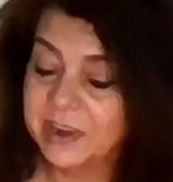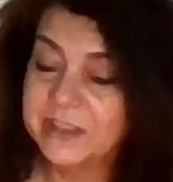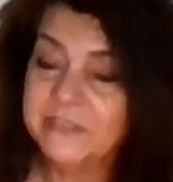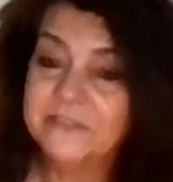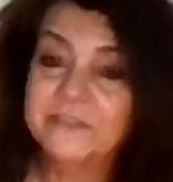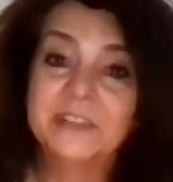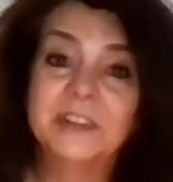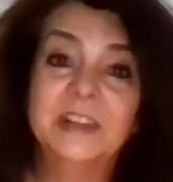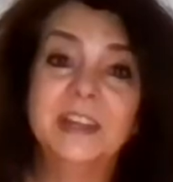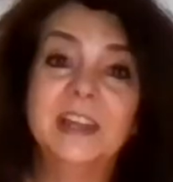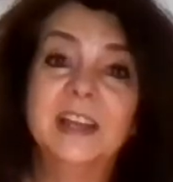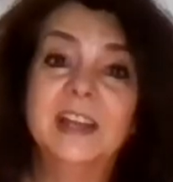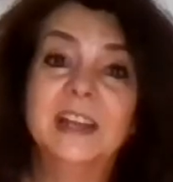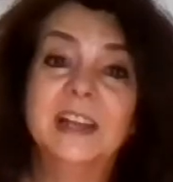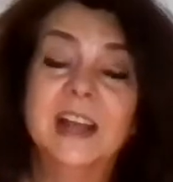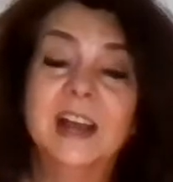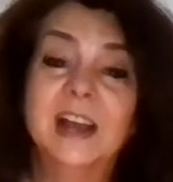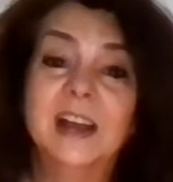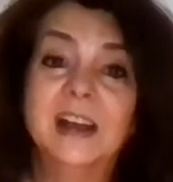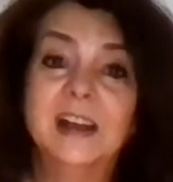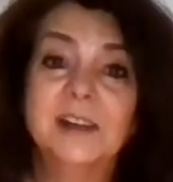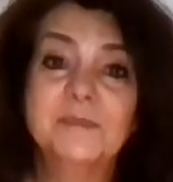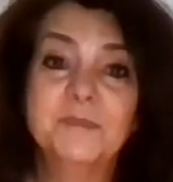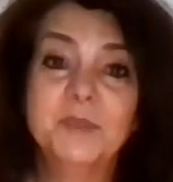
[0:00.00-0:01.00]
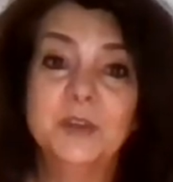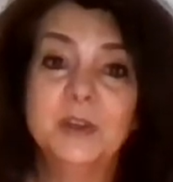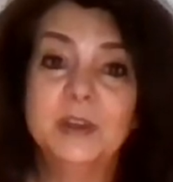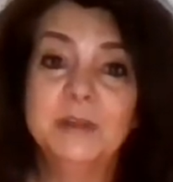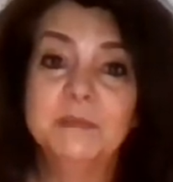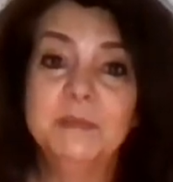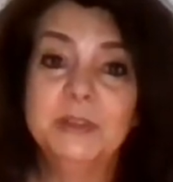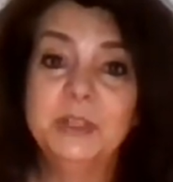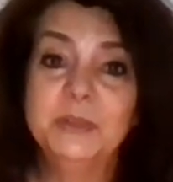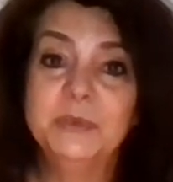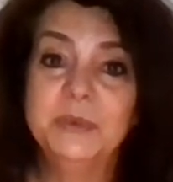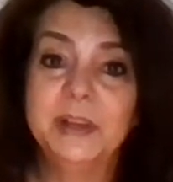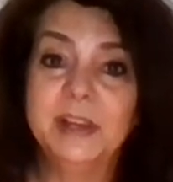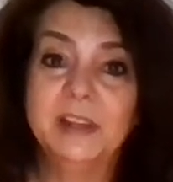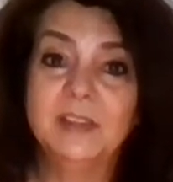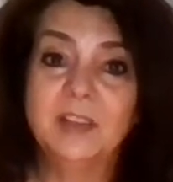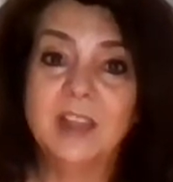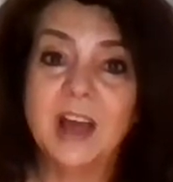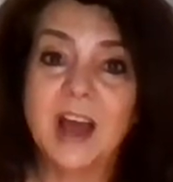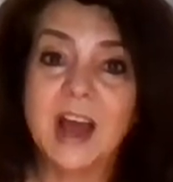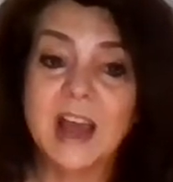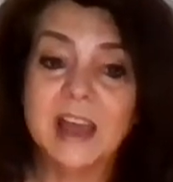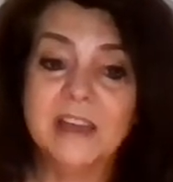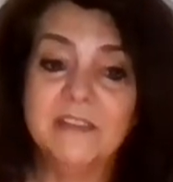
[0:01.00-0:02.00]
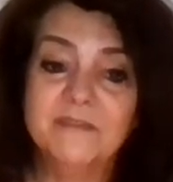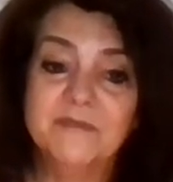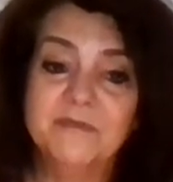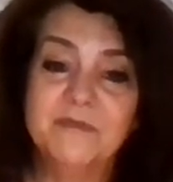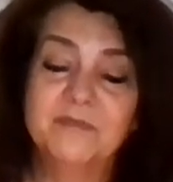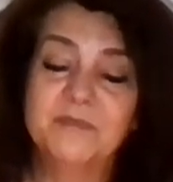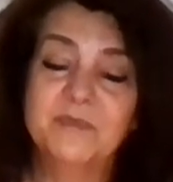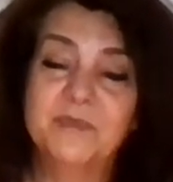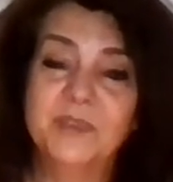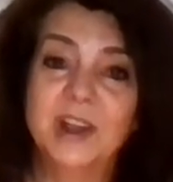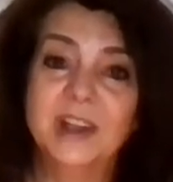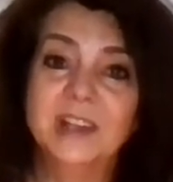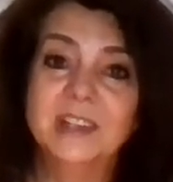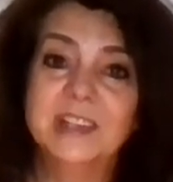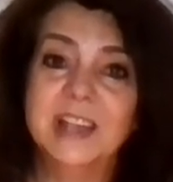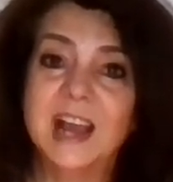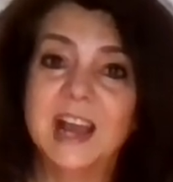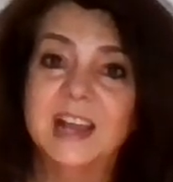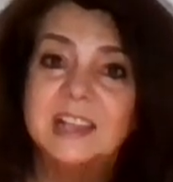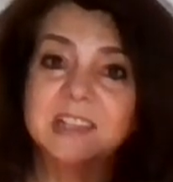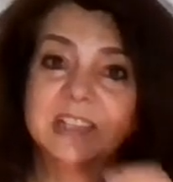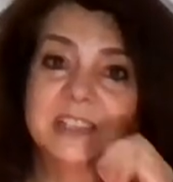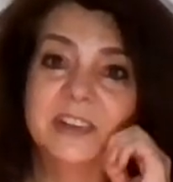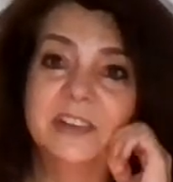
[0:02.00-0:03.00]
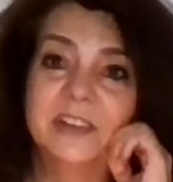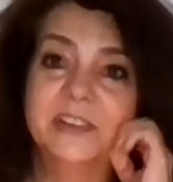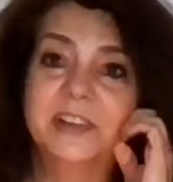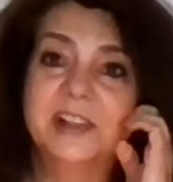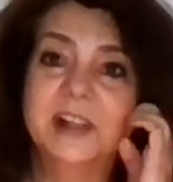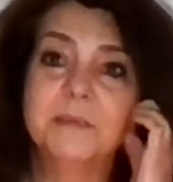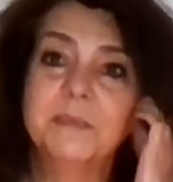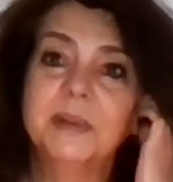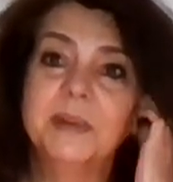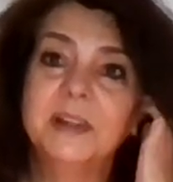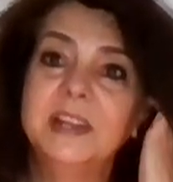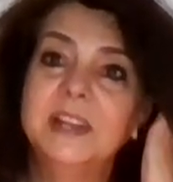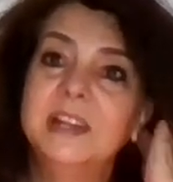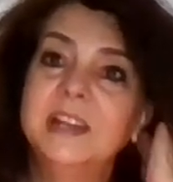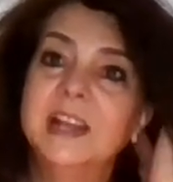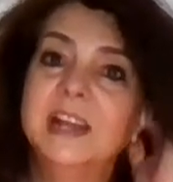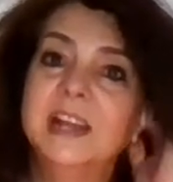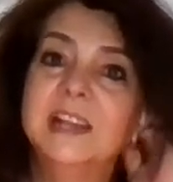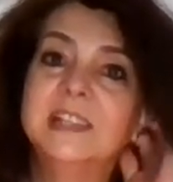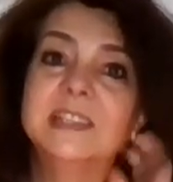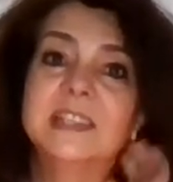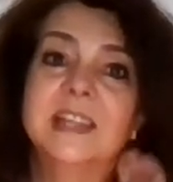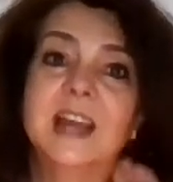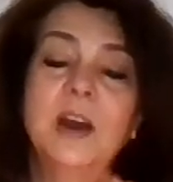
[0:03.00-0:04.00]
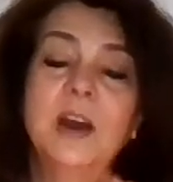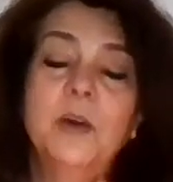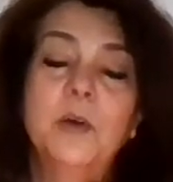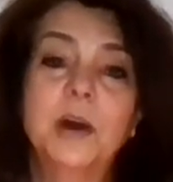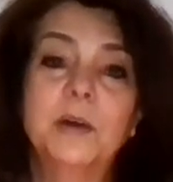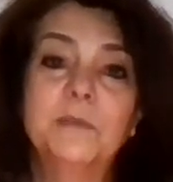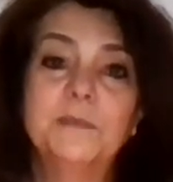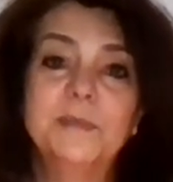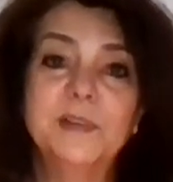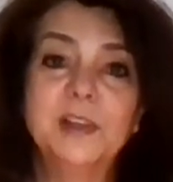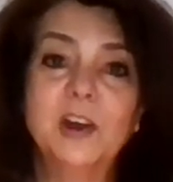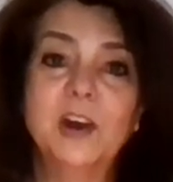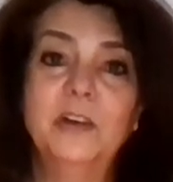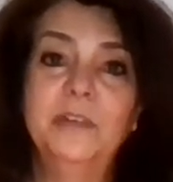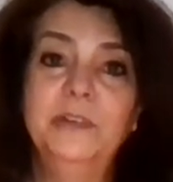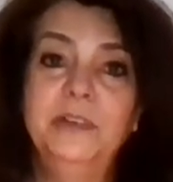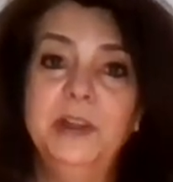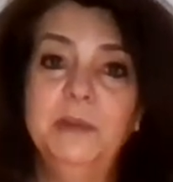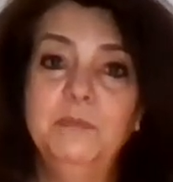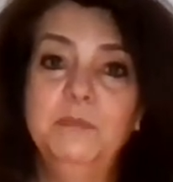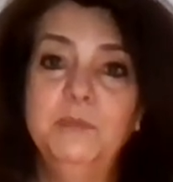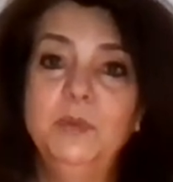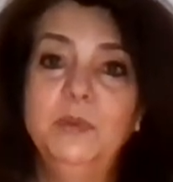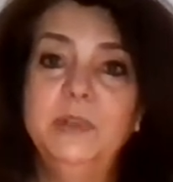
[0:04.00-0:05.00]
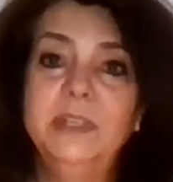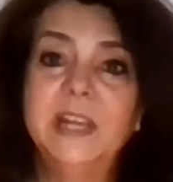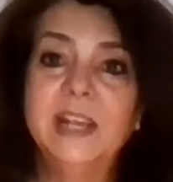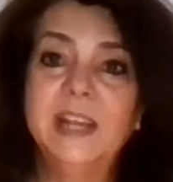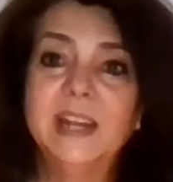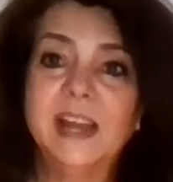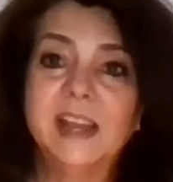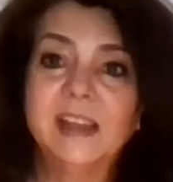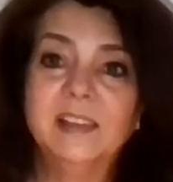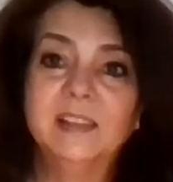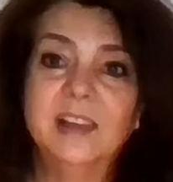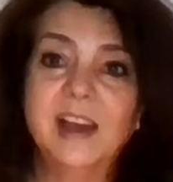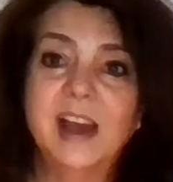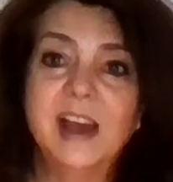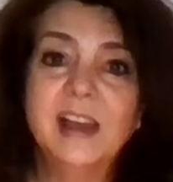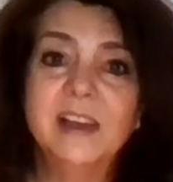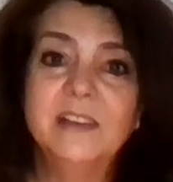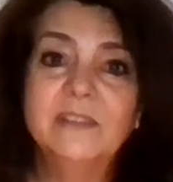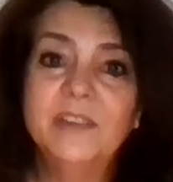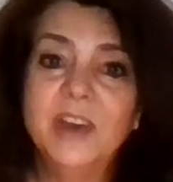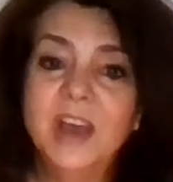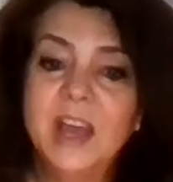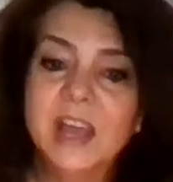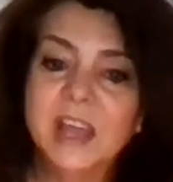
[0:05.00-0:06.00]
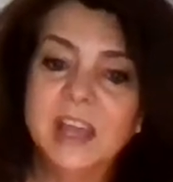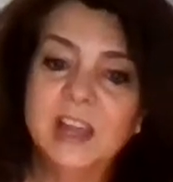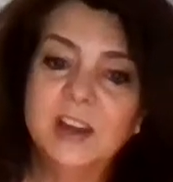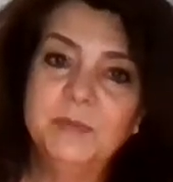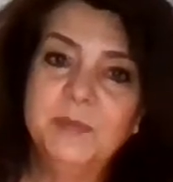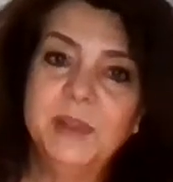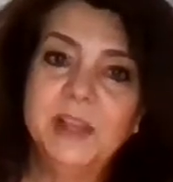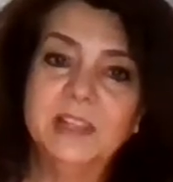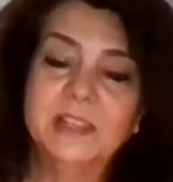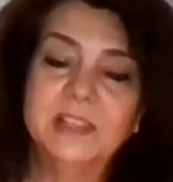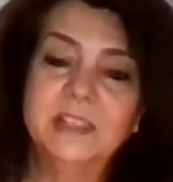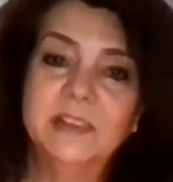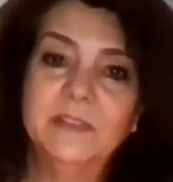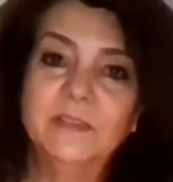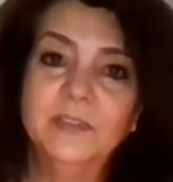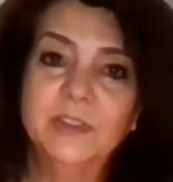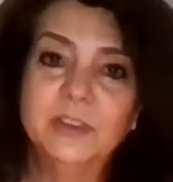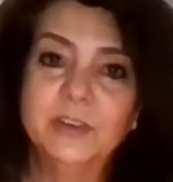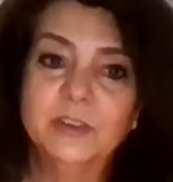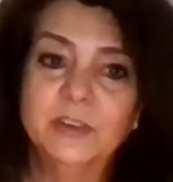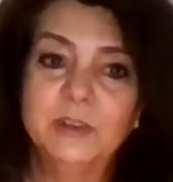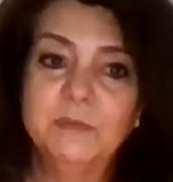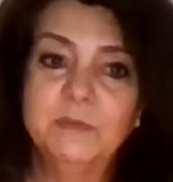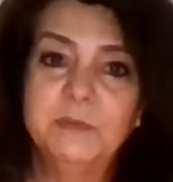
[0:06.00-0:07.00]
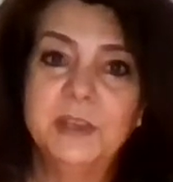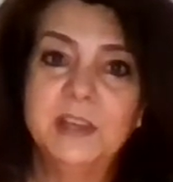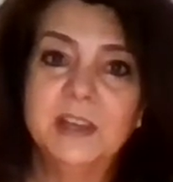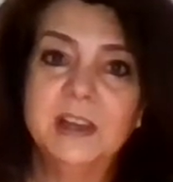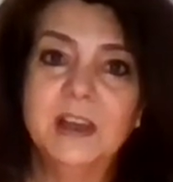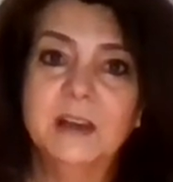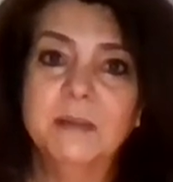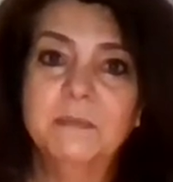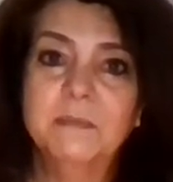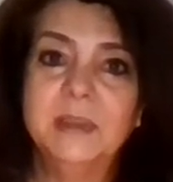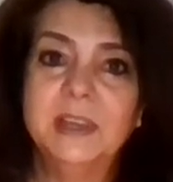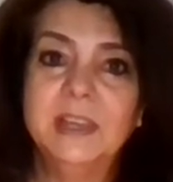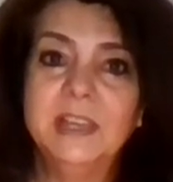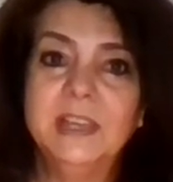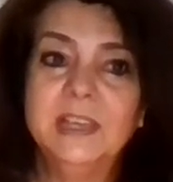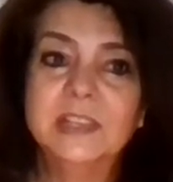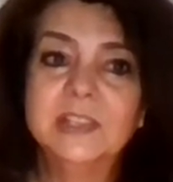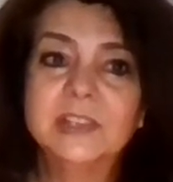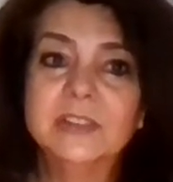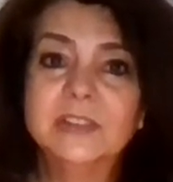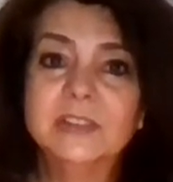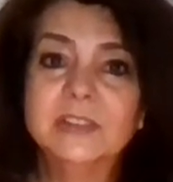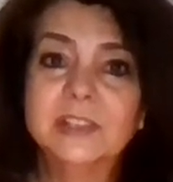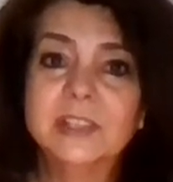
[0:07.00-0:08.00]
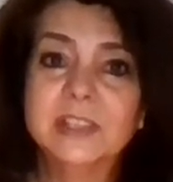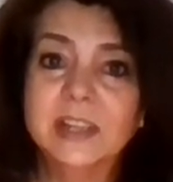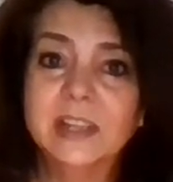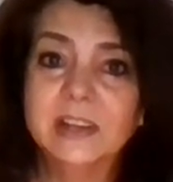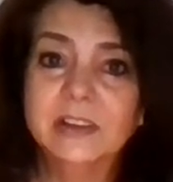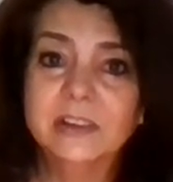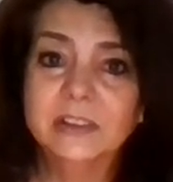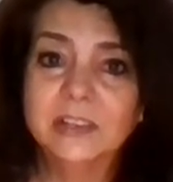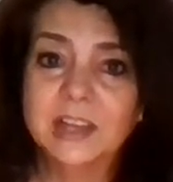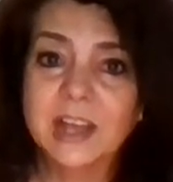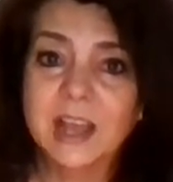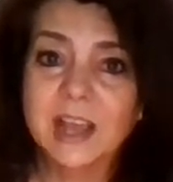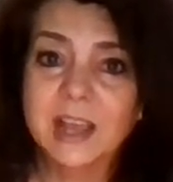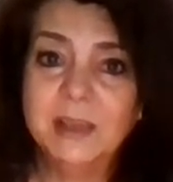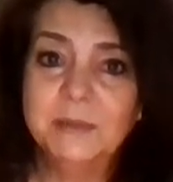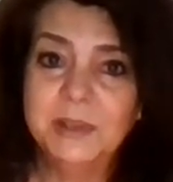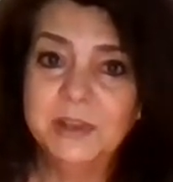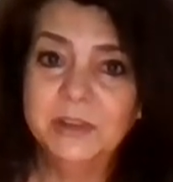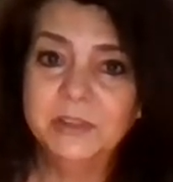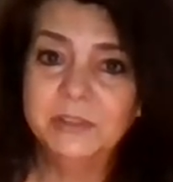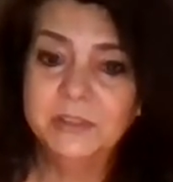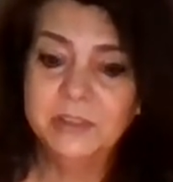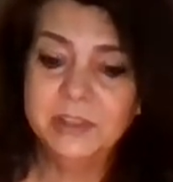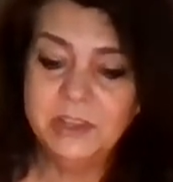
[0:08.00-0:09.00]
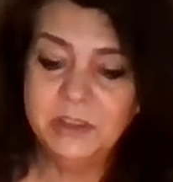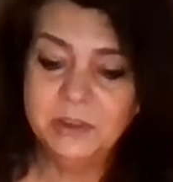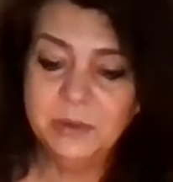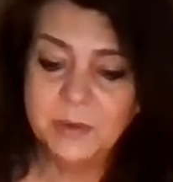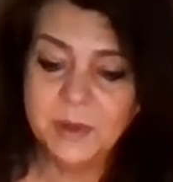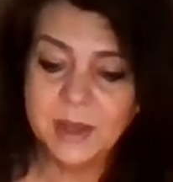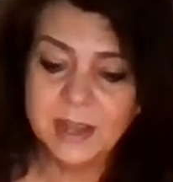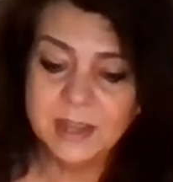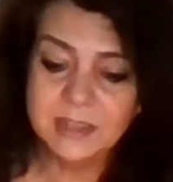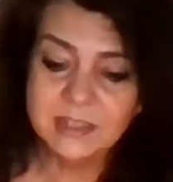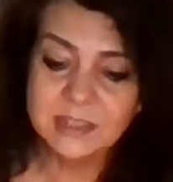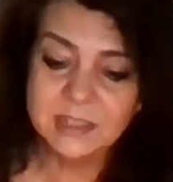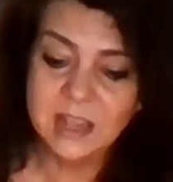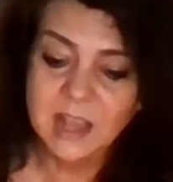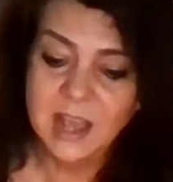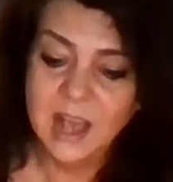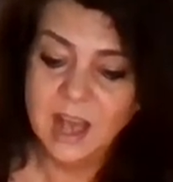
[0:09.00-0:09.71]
forget, I'm going to be doing a live broadcast starting on Monday nights. Now I'll be calling it Moon Day Night Live. It'll be at 7:30 p.m. Eastern Standard Time here in the U.S.